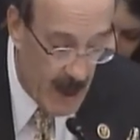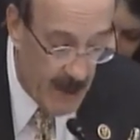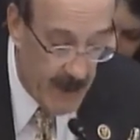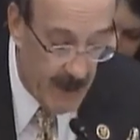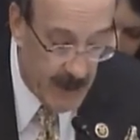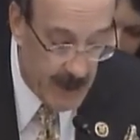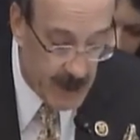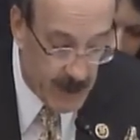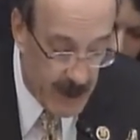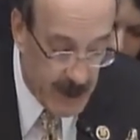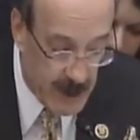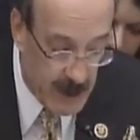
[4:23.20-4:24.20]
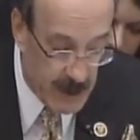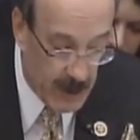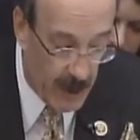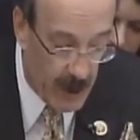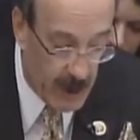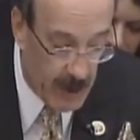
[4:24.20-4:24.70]
The administration has
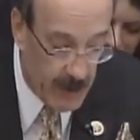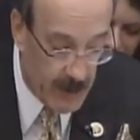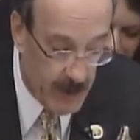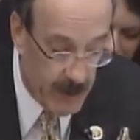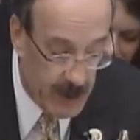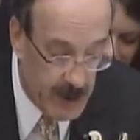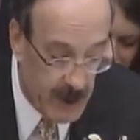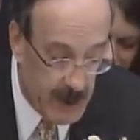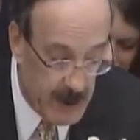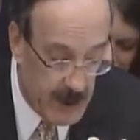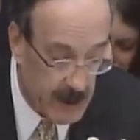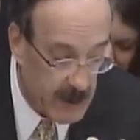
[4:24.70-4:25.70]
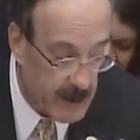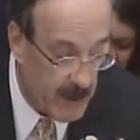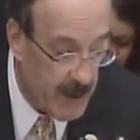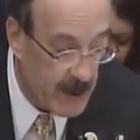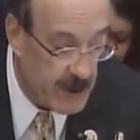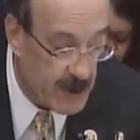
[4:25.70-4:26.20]
argued that reaching a deal is the
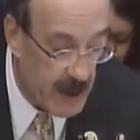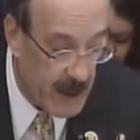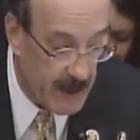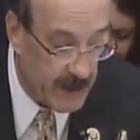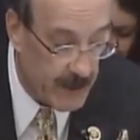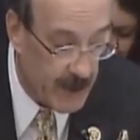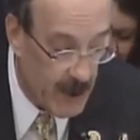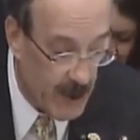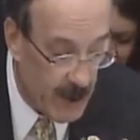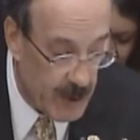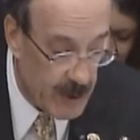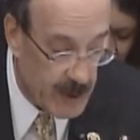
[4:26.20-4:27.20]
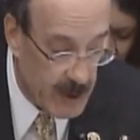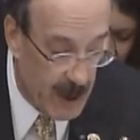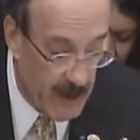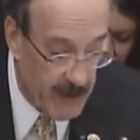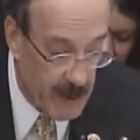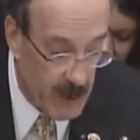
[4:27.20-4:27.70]
best chance to
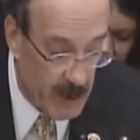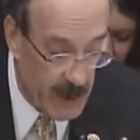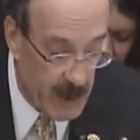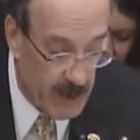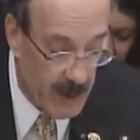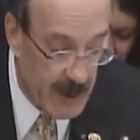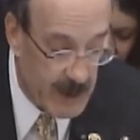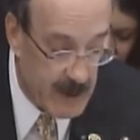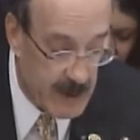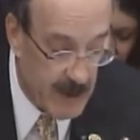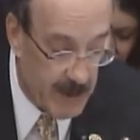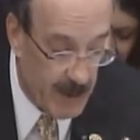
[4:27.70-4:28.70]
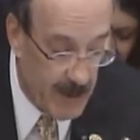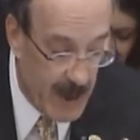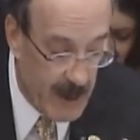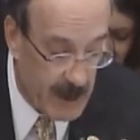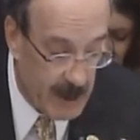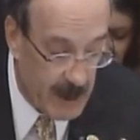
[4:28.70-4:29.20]
solve the nuclear crisis
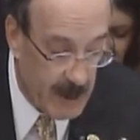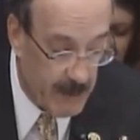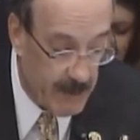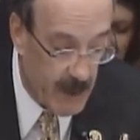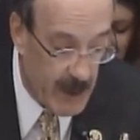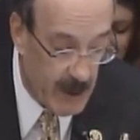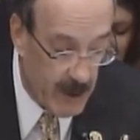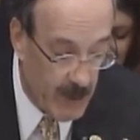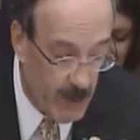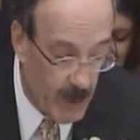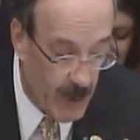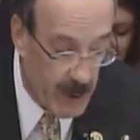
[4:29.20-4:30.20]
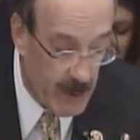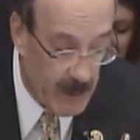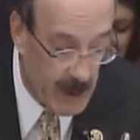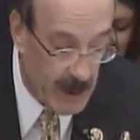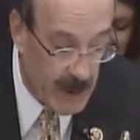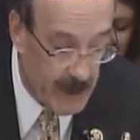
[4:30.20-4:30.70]
diplomatically and avoid another war in the
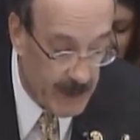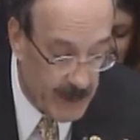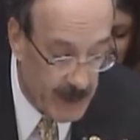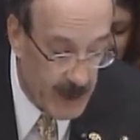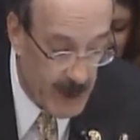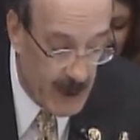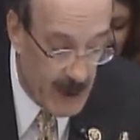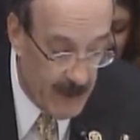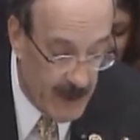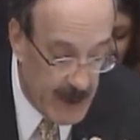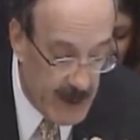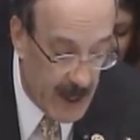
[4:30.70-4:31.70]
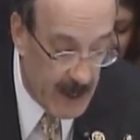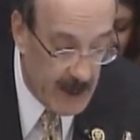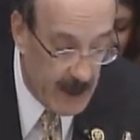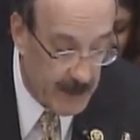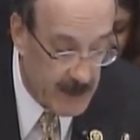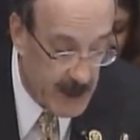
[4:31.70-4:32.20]
Middle East. That
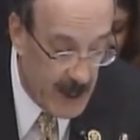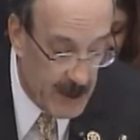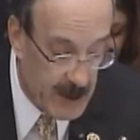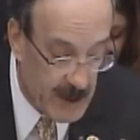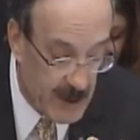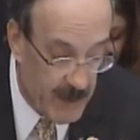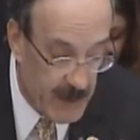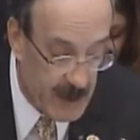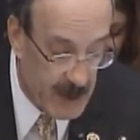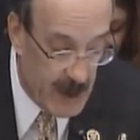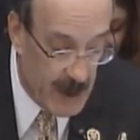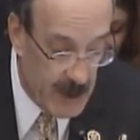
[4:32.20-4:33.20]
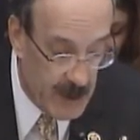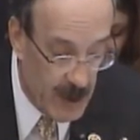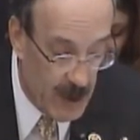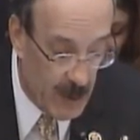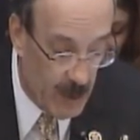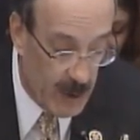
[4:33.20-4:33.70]
dialing up sanctions at this stage
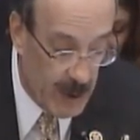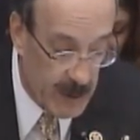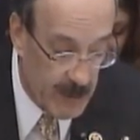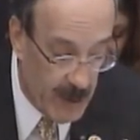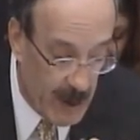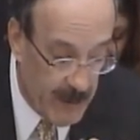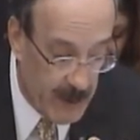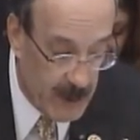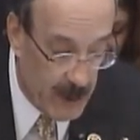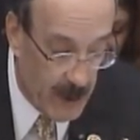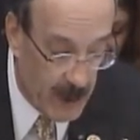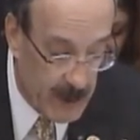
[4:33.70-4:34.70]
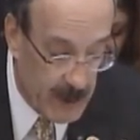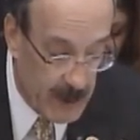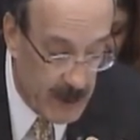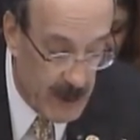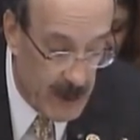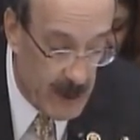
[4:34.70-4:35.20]
would undermine the talks.
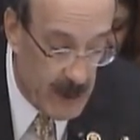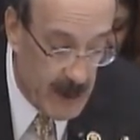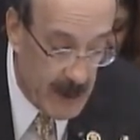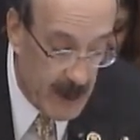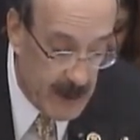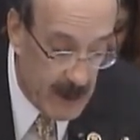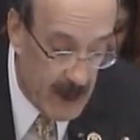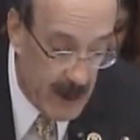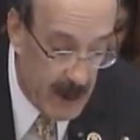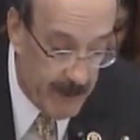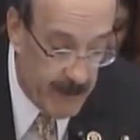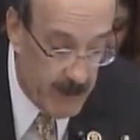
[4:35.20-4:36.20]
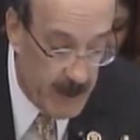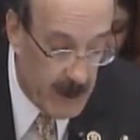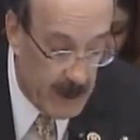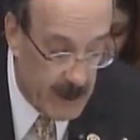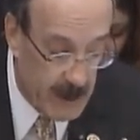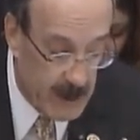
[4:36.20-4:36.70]
And as I have
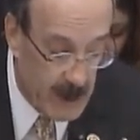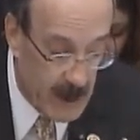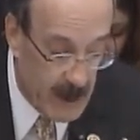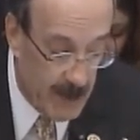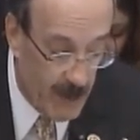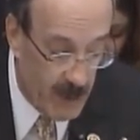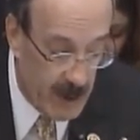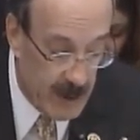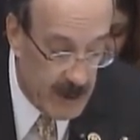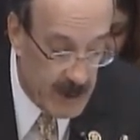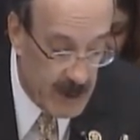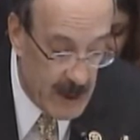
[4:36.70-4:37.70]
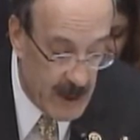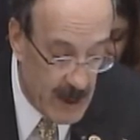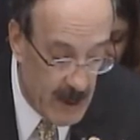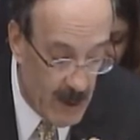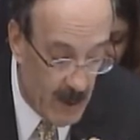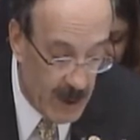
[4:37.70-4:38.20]
repeatedly said, I am willing to see
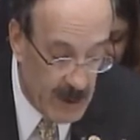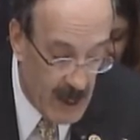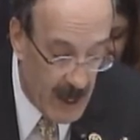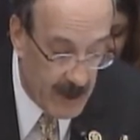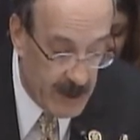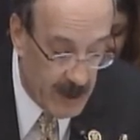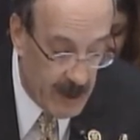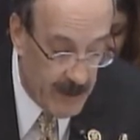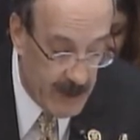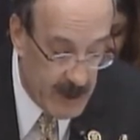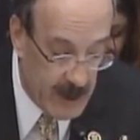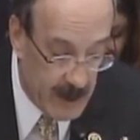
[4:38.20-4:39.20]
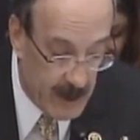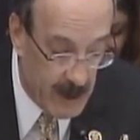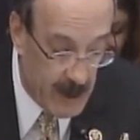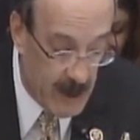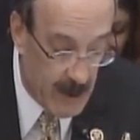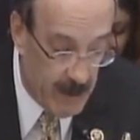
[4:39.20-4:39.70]
what is actually in the
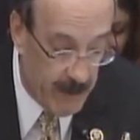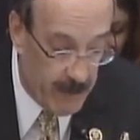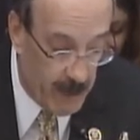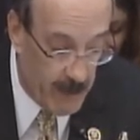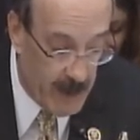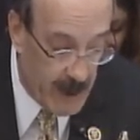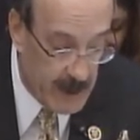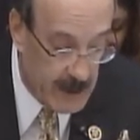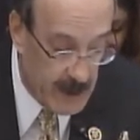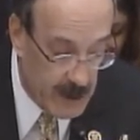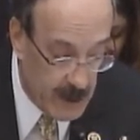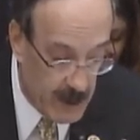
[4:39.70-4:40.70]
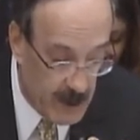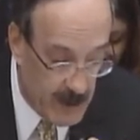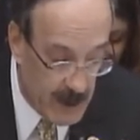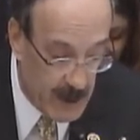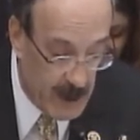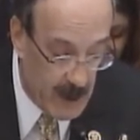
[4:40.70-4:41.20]
deal before passing
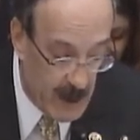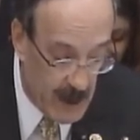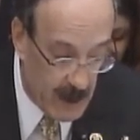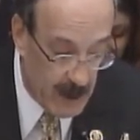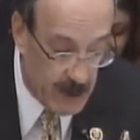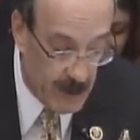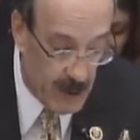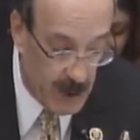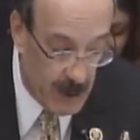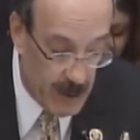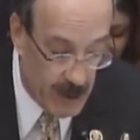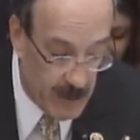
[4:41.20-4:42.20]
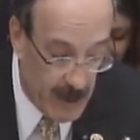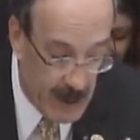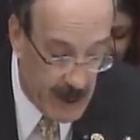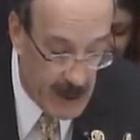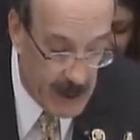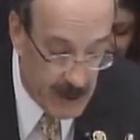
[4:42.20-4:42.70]
judgment, and I strongly urge
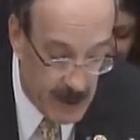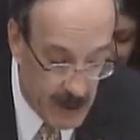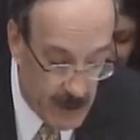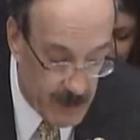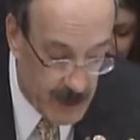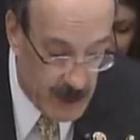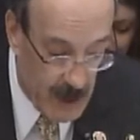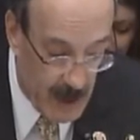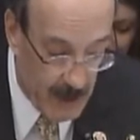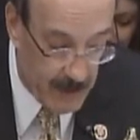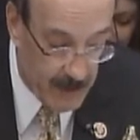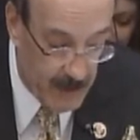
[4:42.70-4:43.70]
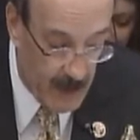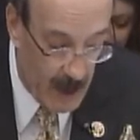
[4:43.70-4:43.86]
my colleagues to do the same.